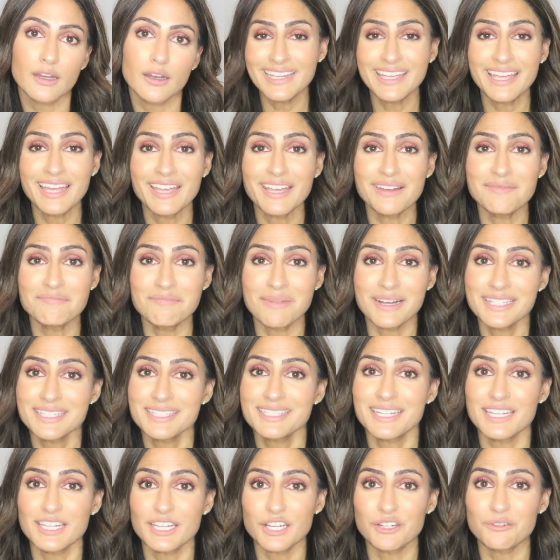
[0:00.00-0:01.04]
Again, my
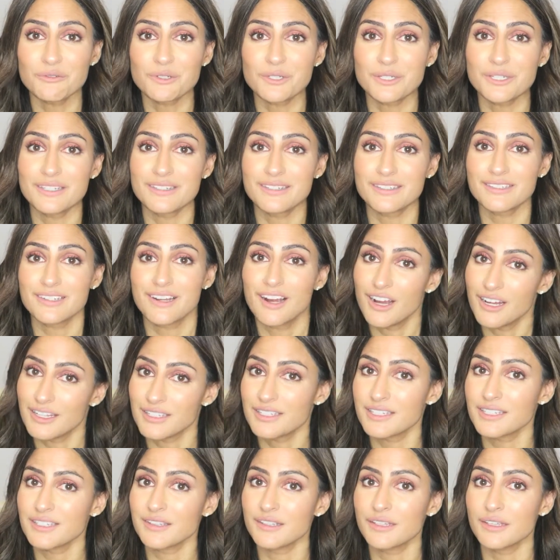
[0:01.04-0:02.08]
skincare routine is
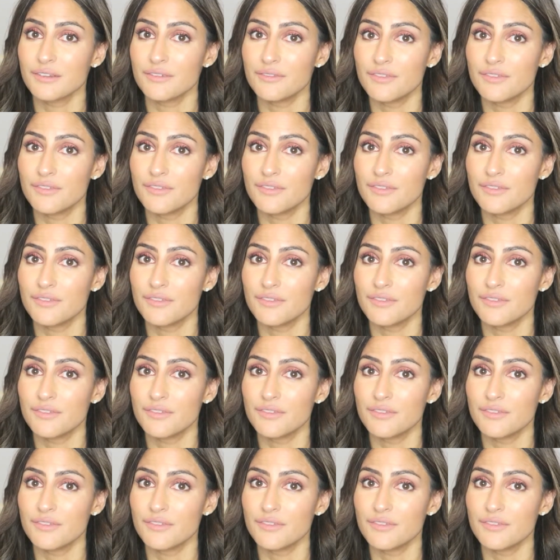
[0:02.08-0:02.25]
constantly